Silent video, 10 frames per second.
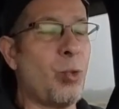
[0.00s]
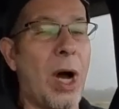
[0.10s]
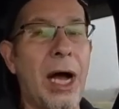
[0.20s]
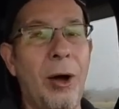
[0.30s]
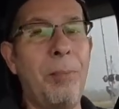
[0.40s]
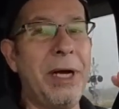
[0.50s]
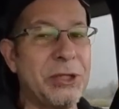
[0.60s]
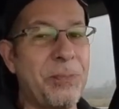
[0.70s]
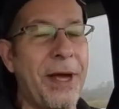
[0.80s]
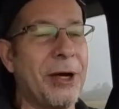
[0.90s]
while
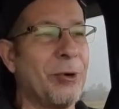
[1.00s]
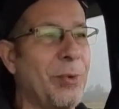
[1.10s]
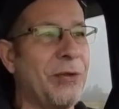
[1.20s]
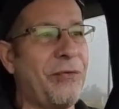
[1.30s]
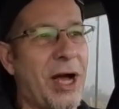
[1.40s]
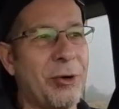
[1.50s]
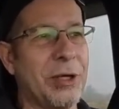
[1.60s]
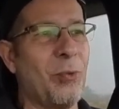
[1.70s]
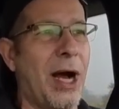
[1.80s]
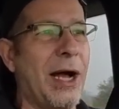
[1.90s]
much better with
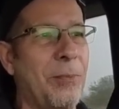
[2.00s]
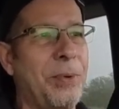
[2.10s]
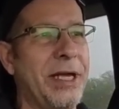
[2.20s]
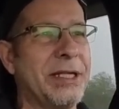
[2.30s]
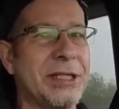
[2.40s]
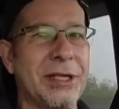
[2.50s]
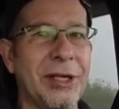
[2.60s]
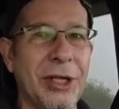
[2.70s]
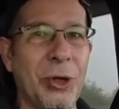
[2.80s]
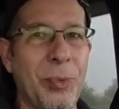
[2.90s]
Falcon Wild Peaks and
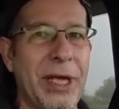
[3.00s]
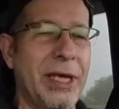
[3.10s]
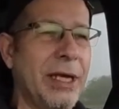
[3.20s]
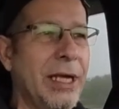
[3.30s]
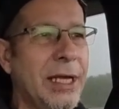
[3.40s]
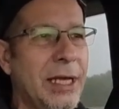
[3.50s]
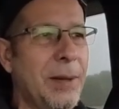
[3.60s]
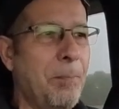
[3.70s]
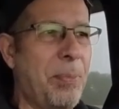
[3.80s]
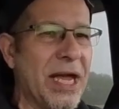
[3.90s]
a little bit
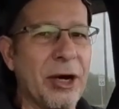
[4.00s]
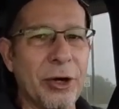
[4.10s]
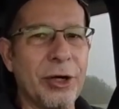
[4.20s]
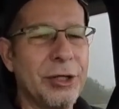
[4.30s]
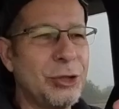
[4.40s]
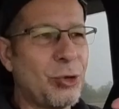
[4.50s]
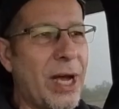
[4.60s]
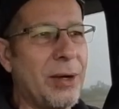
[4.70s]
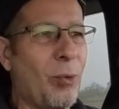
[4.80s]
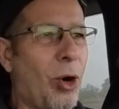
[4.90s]
bigger
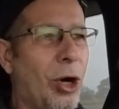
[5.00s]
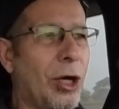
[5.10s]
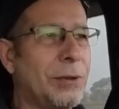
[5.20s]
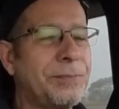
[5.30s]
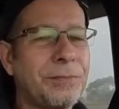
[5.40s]
tread wall